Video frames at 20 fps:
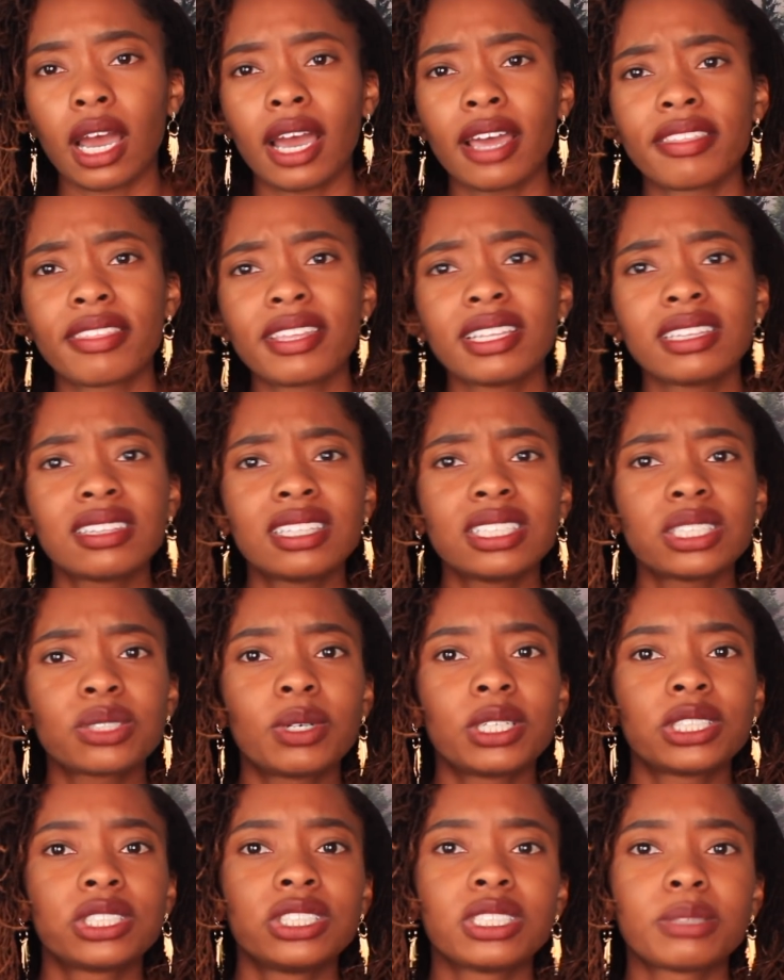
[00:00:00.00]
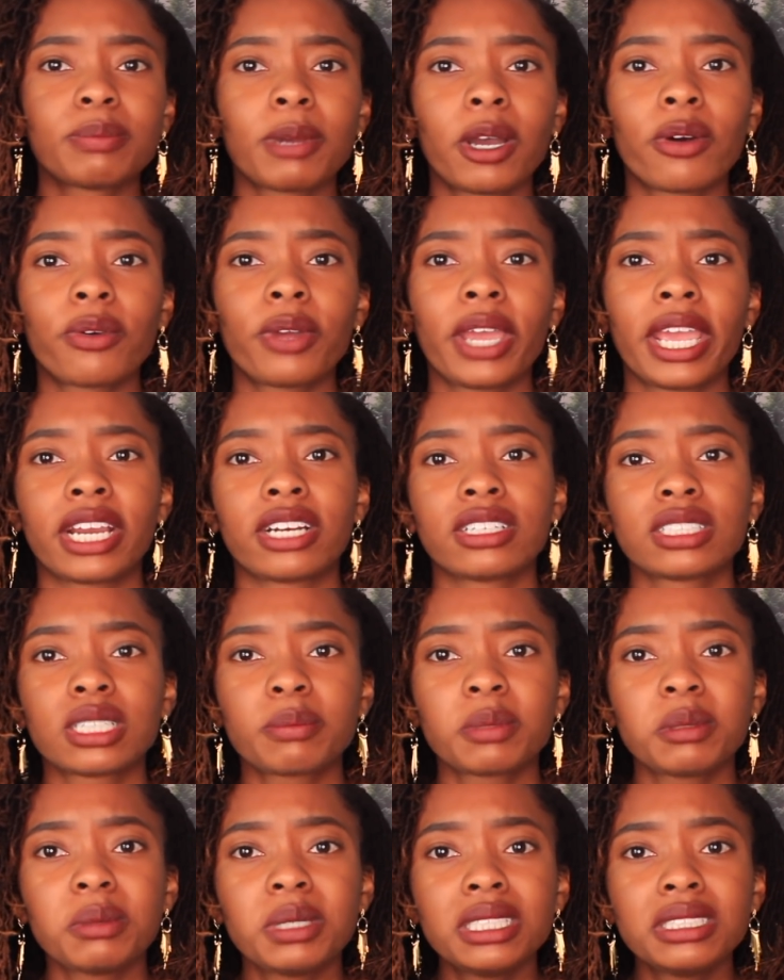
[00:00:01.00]
I think this question's about hair
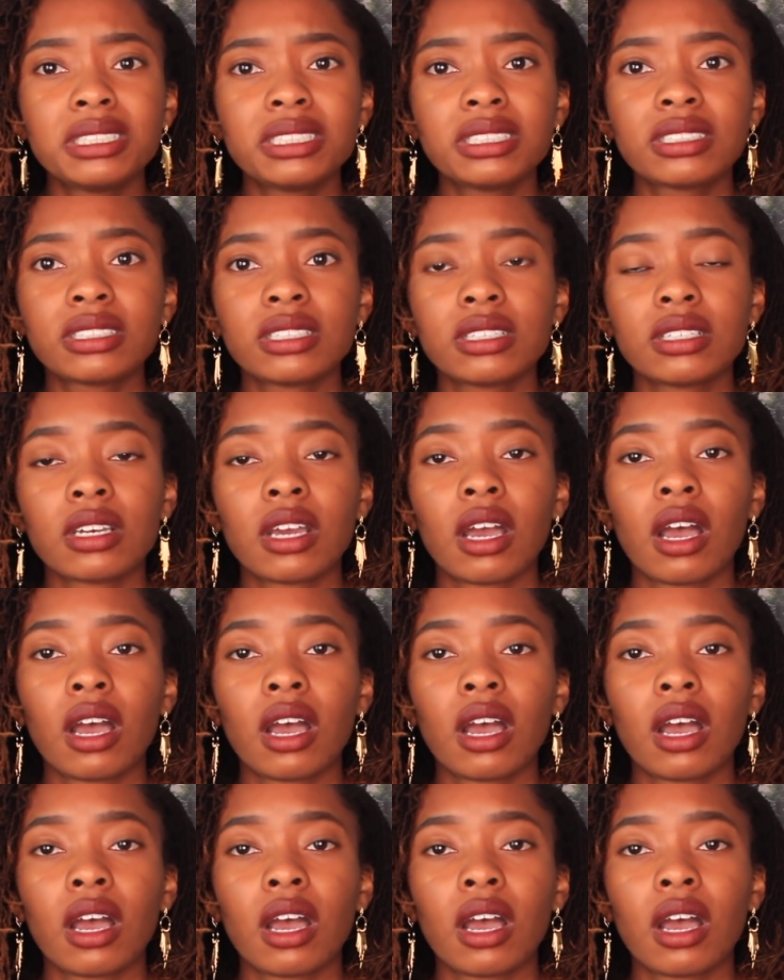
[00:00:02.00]
supplements.